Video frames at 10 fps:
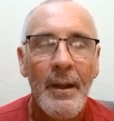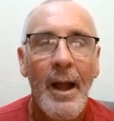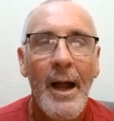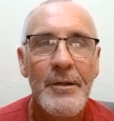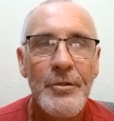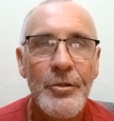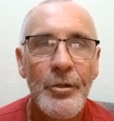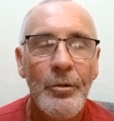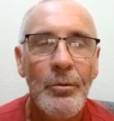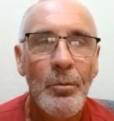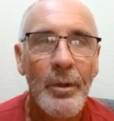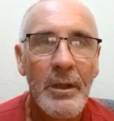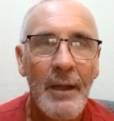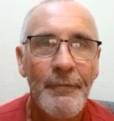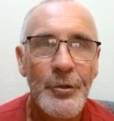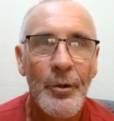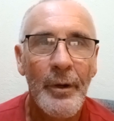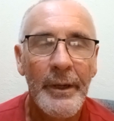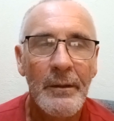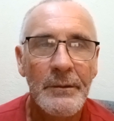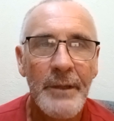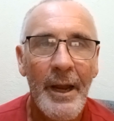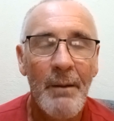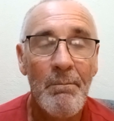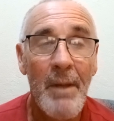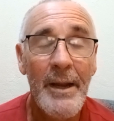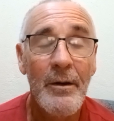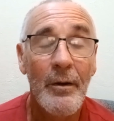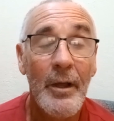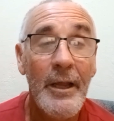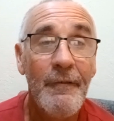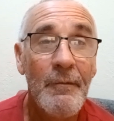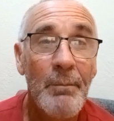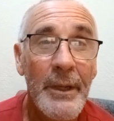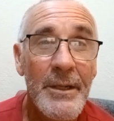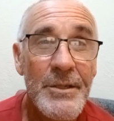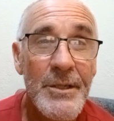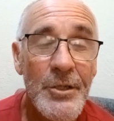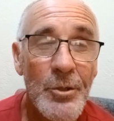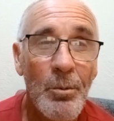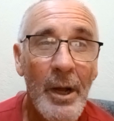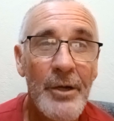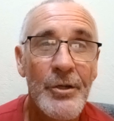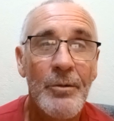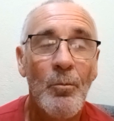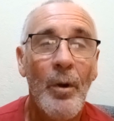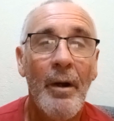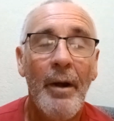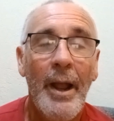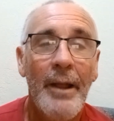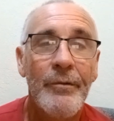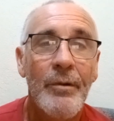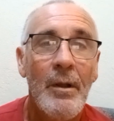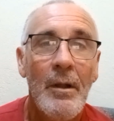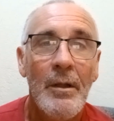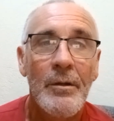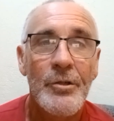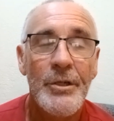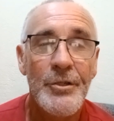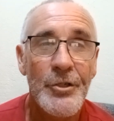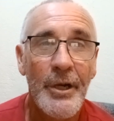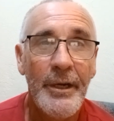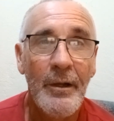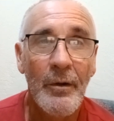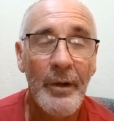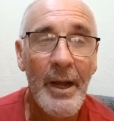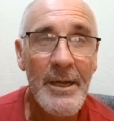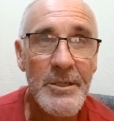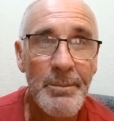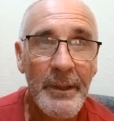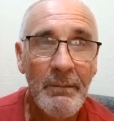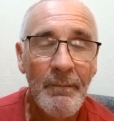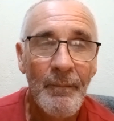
are to do with love triangles. And it may not even be a situation whereas she's cheating on her husband.